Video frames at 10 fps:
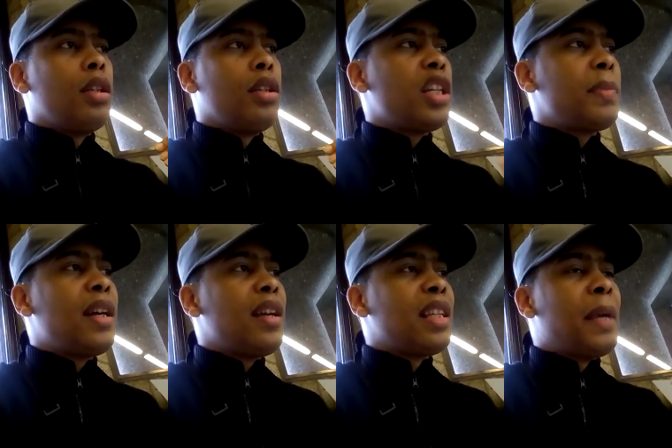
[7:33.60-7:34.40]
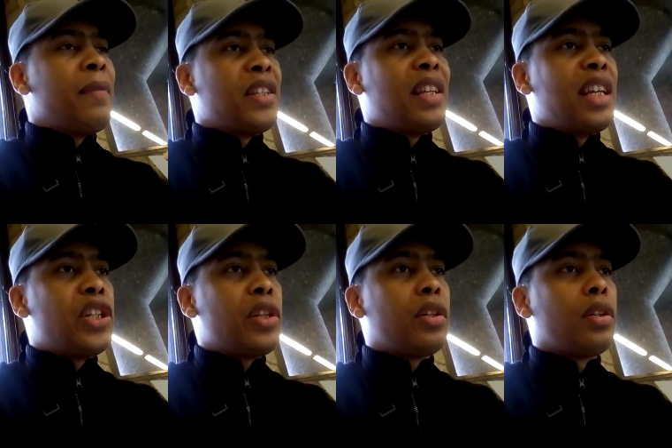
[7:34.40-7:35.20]
just because the
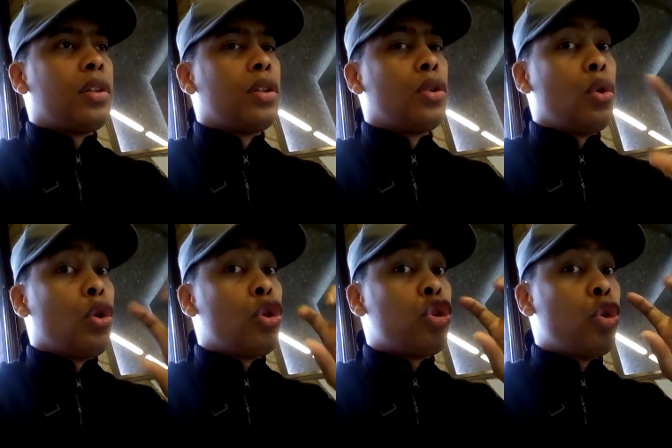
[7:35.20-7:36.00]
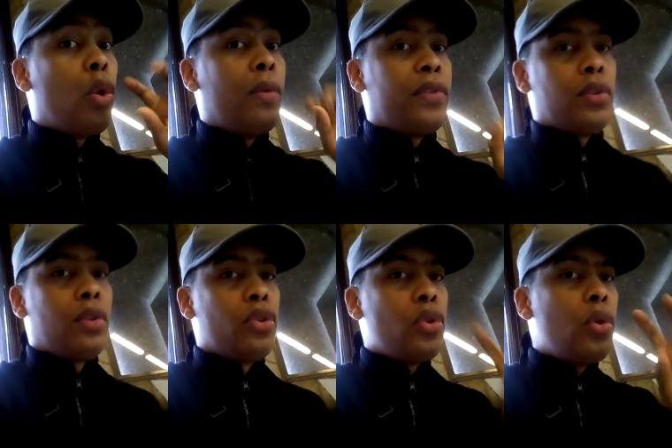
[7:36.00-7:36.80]
manifestation solves,
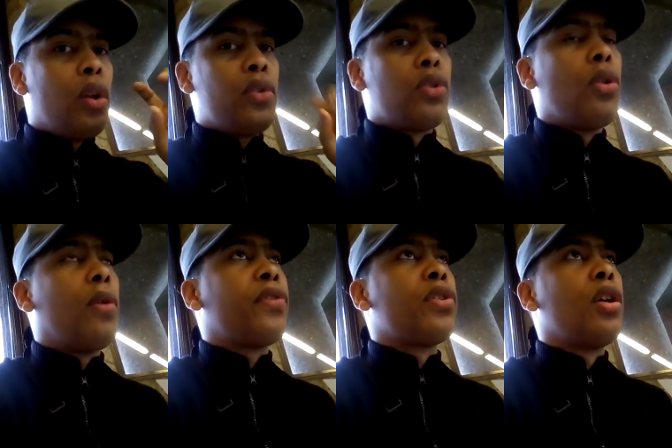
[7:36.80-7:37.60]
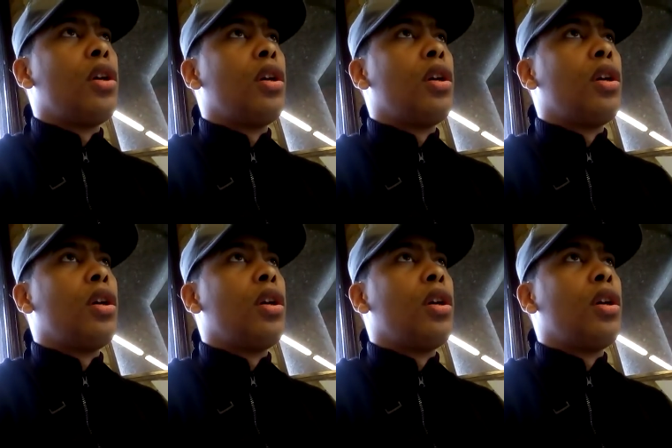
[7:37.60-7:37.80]
so called solves,